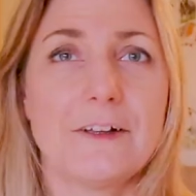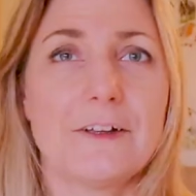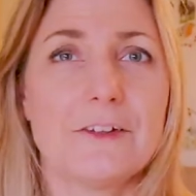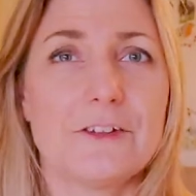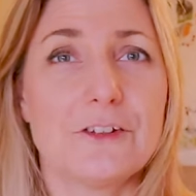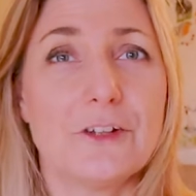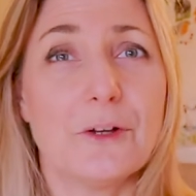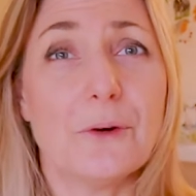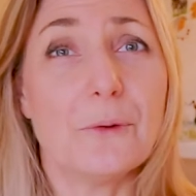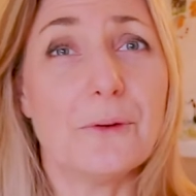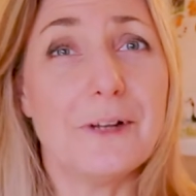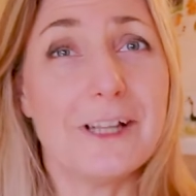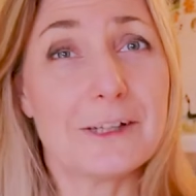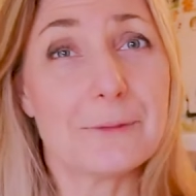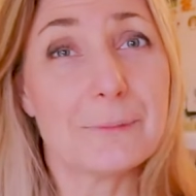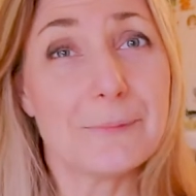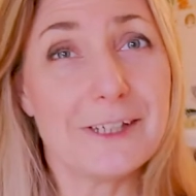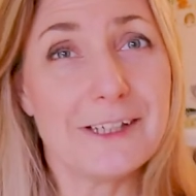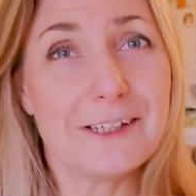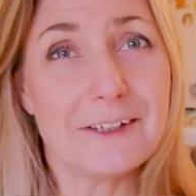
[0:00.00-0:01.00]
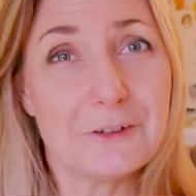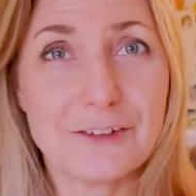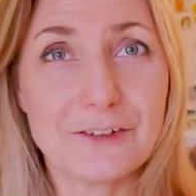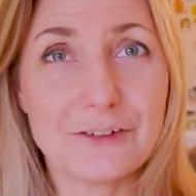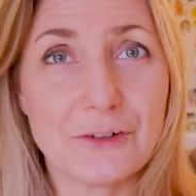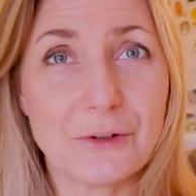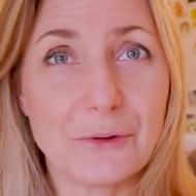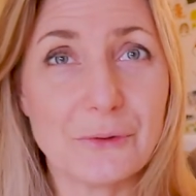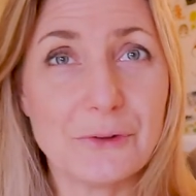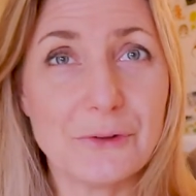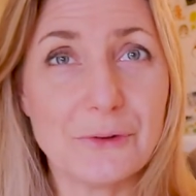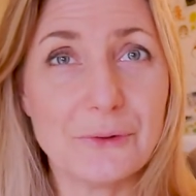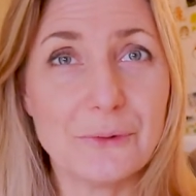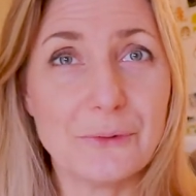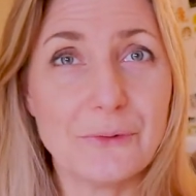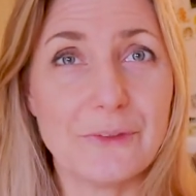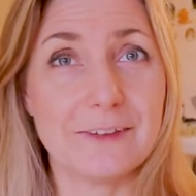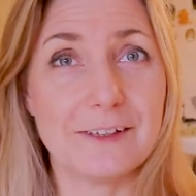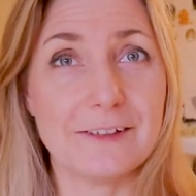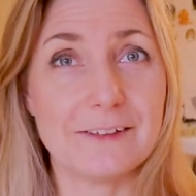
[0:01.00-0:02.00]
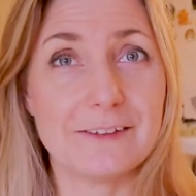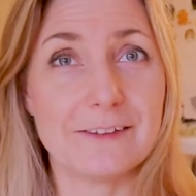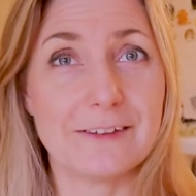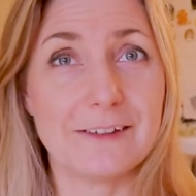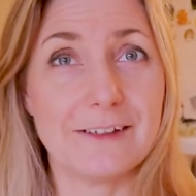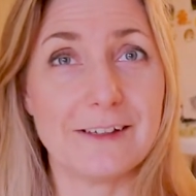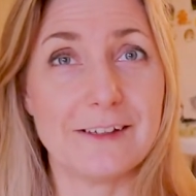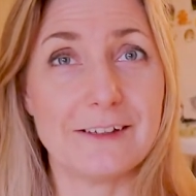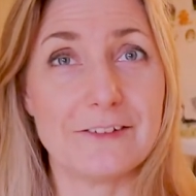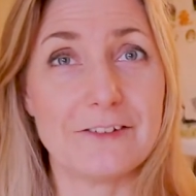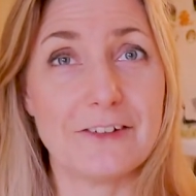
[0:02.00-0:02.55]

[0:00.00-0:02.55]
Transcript: So let me show you this uh,